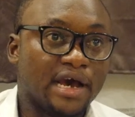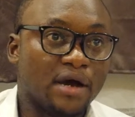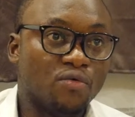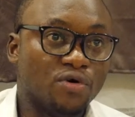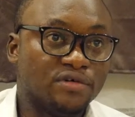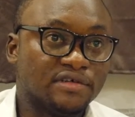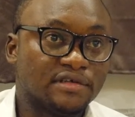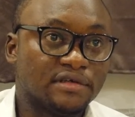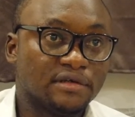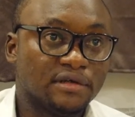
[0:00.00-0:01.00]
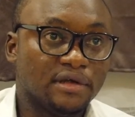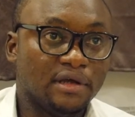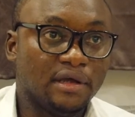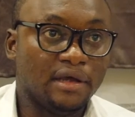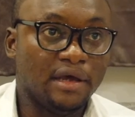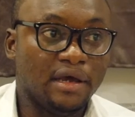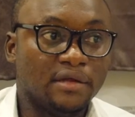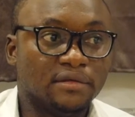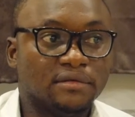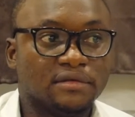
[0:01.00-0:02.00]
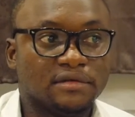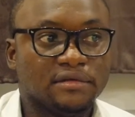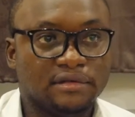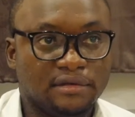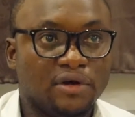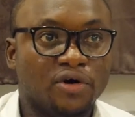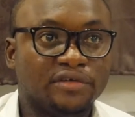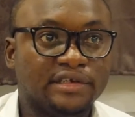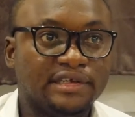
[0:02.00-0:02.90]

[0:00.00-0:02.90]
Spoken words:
car was and all the